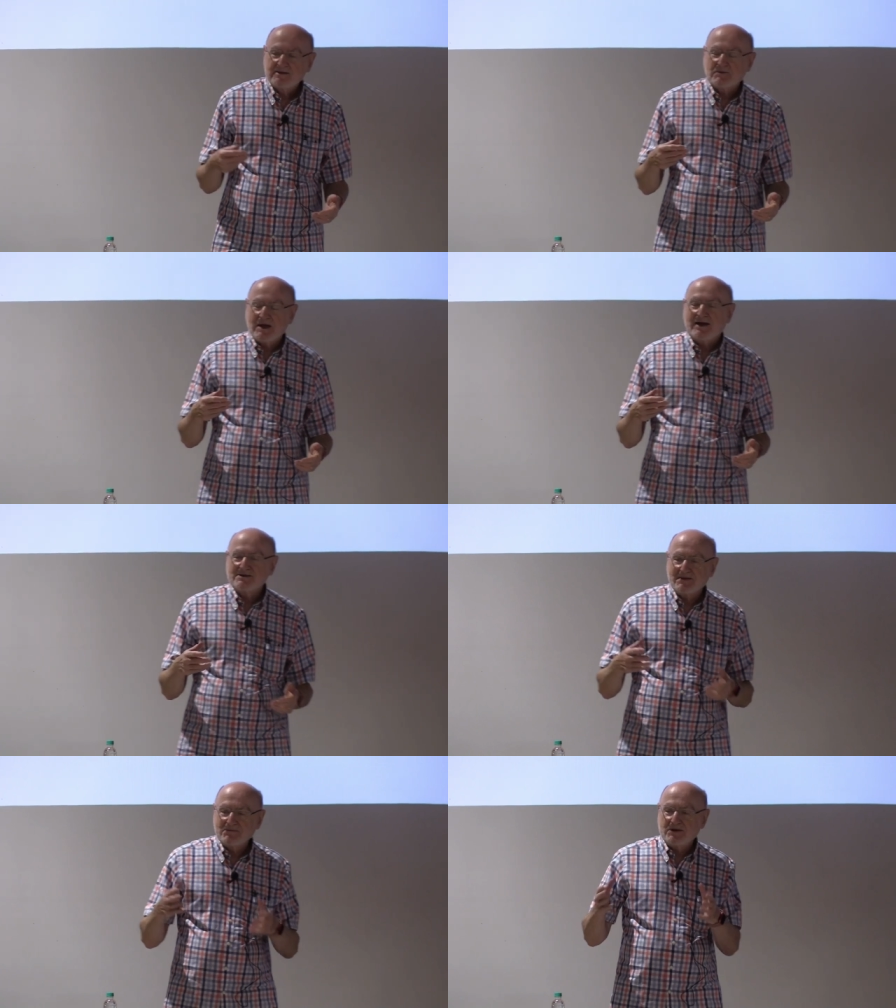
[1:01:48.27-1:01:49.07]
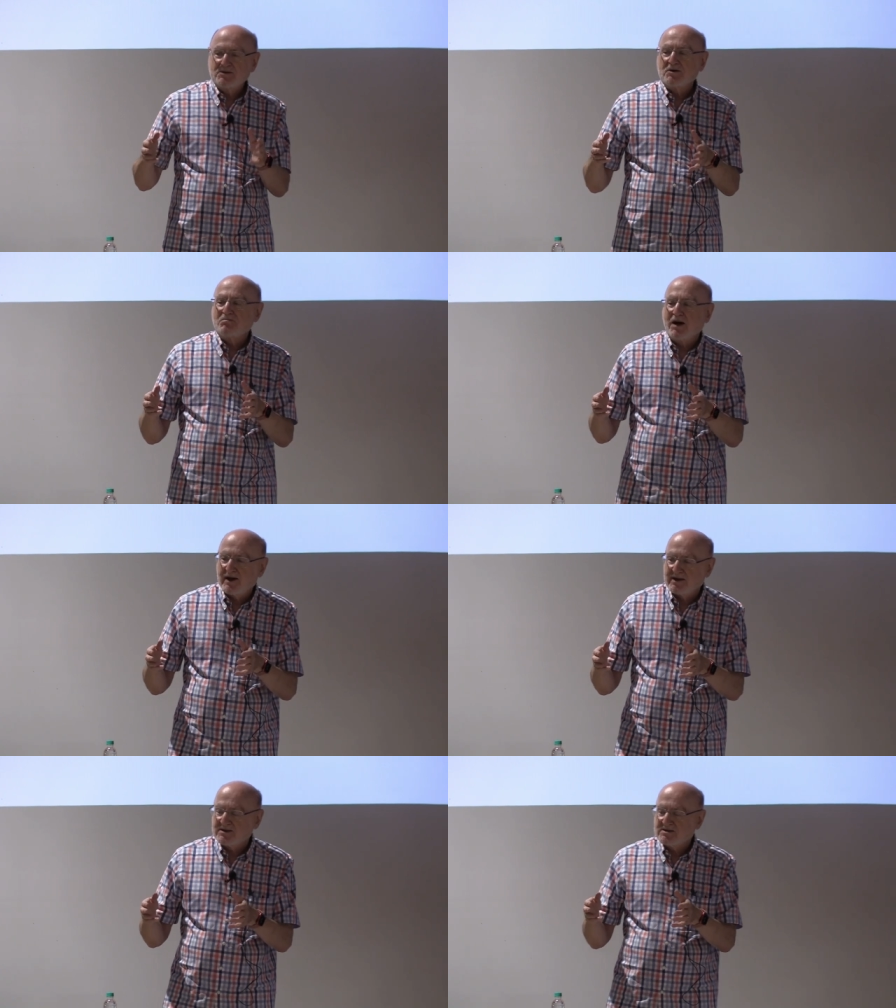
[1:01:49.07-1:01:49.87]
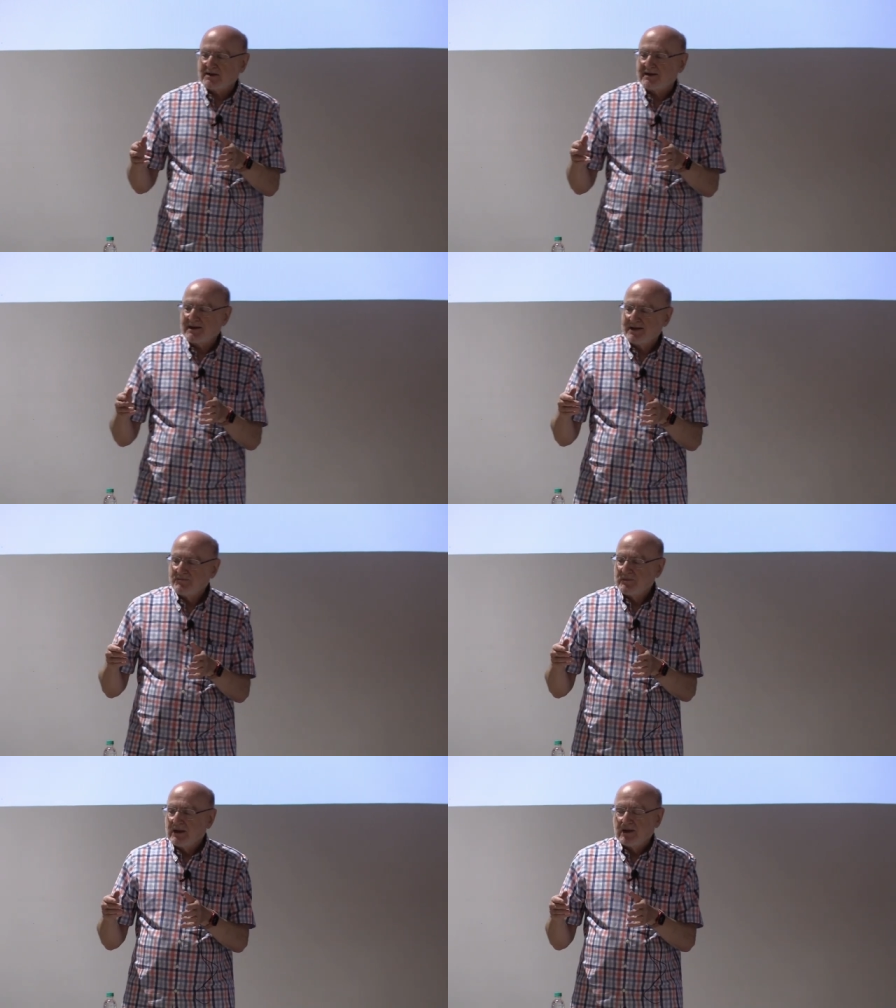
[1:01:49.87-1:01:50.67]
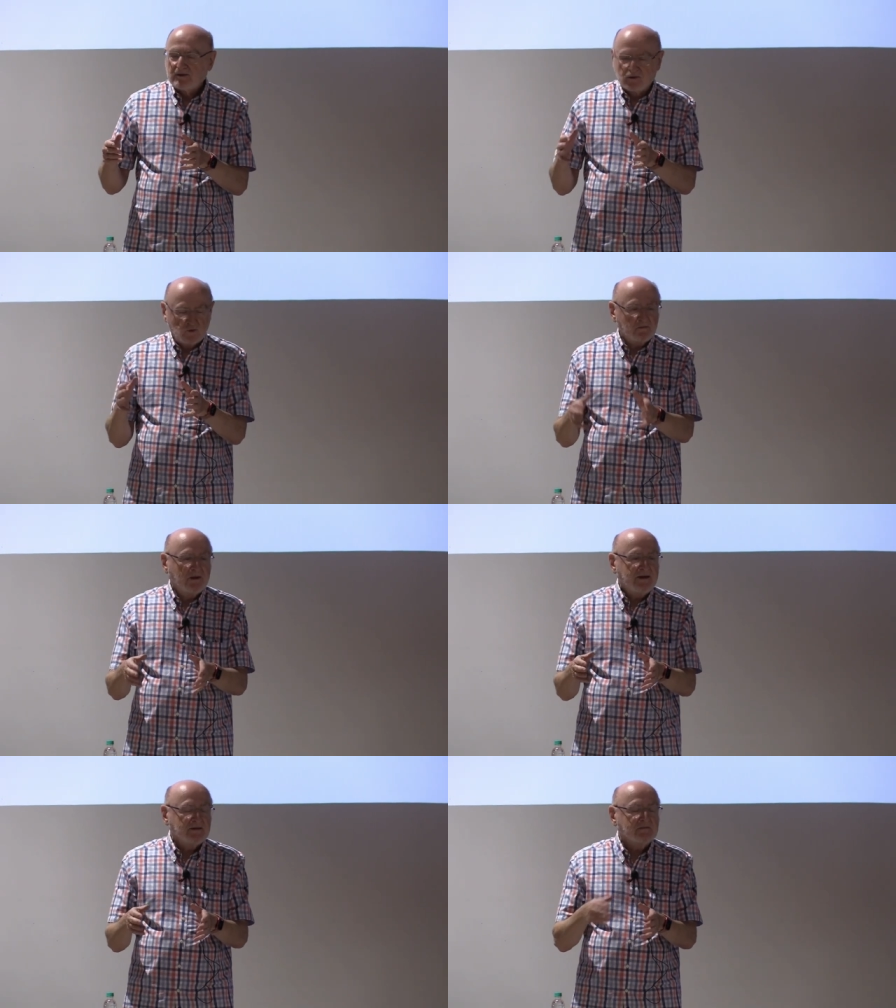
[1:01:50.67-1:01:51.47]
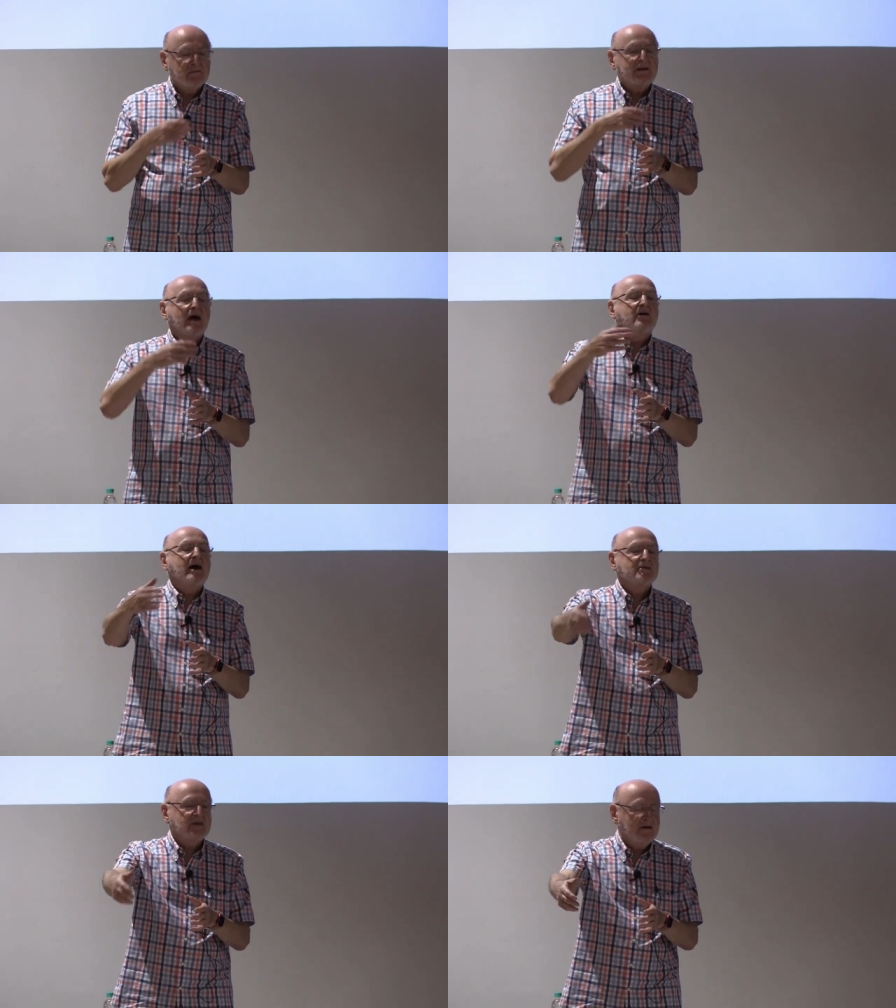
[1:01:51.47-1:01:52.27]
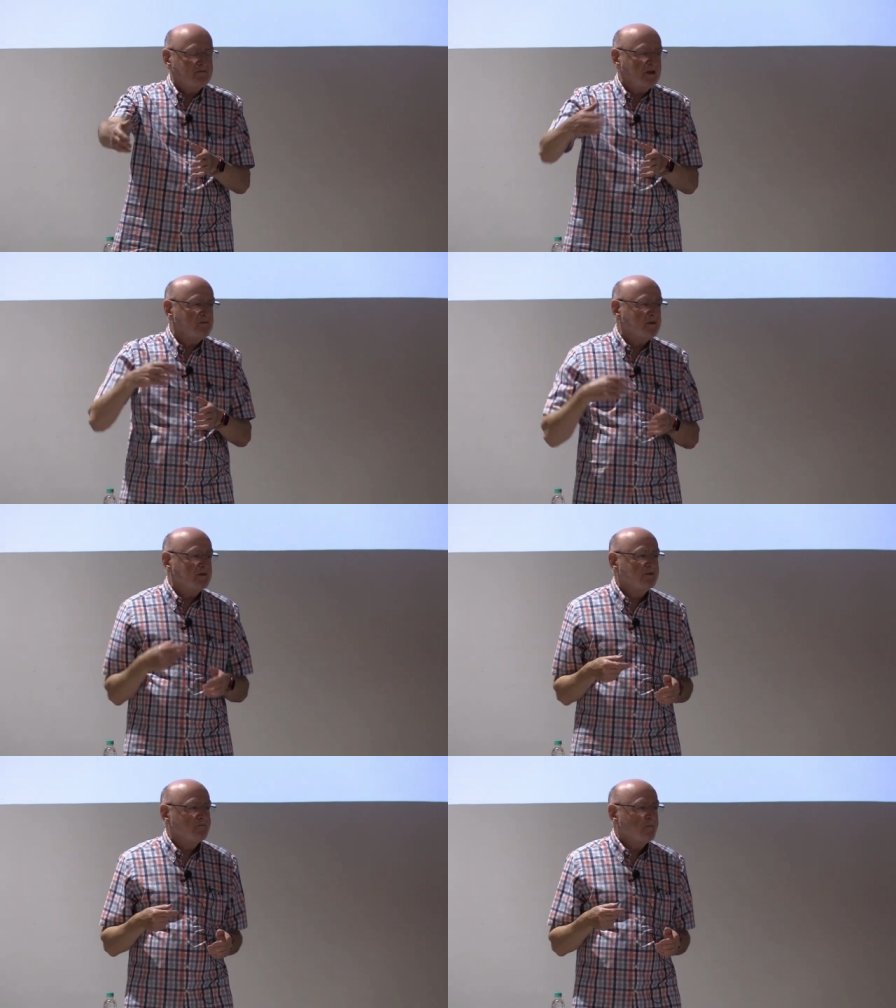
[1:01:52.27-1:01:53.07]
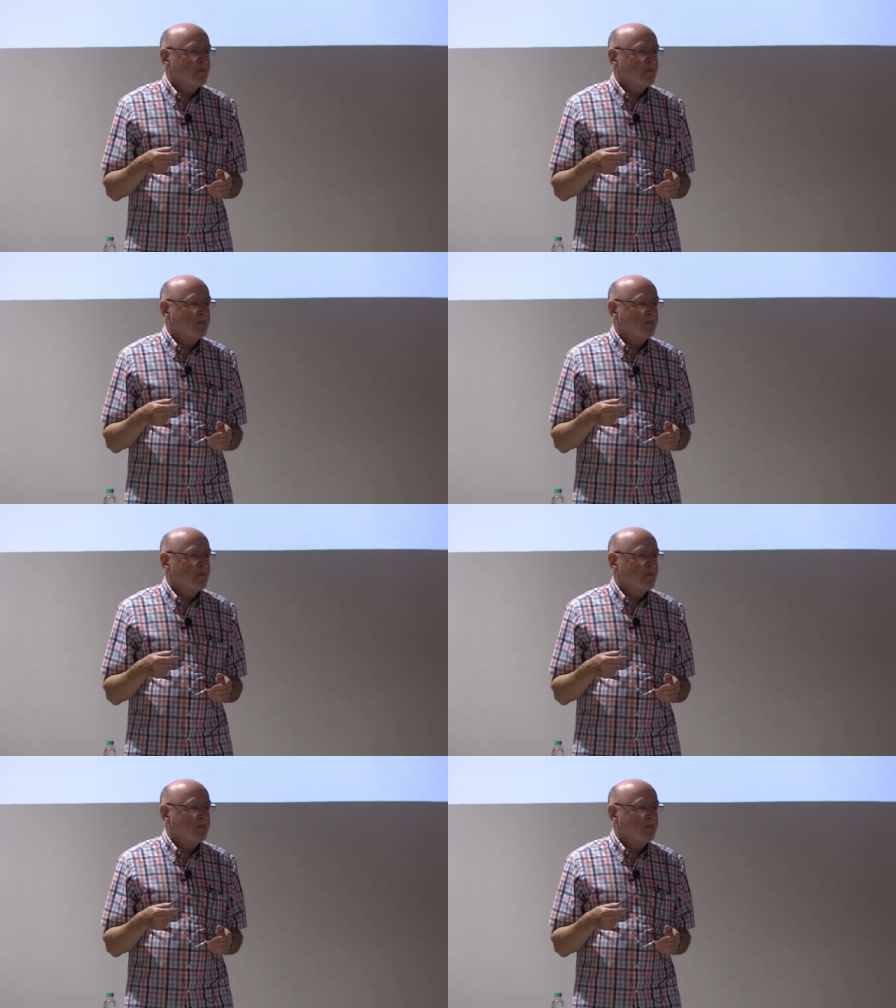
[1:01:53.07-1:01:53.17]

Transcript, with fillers: So we asked them to do a pilot study to repeat it, now asking people.